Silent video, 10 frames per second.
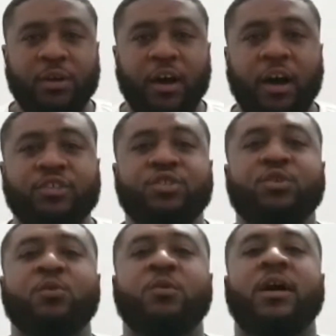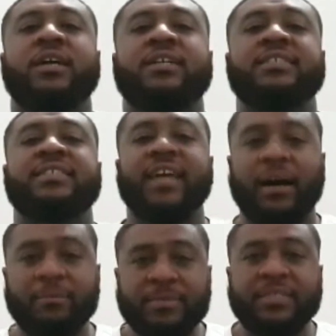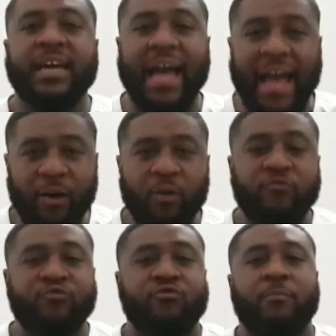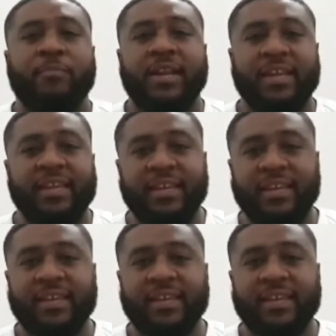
Arsenal dumped out of the Europa League.